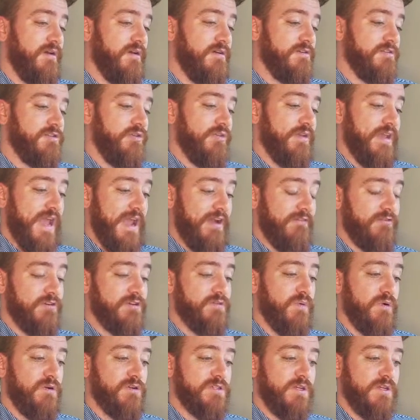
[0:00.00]
So the average
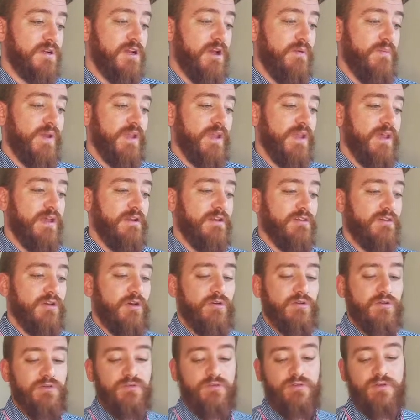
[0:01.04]
person coming in,
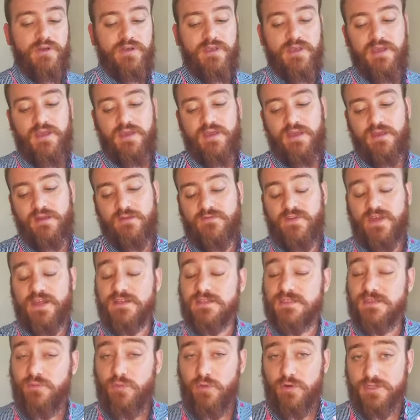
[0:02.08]
you look at
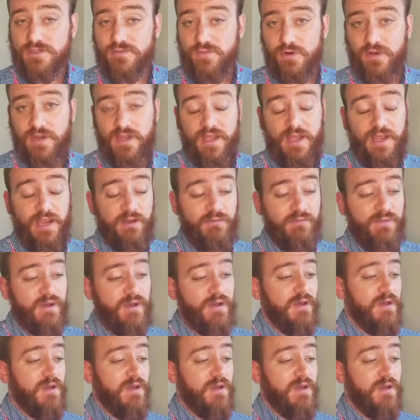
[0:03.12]
fantasy points per game,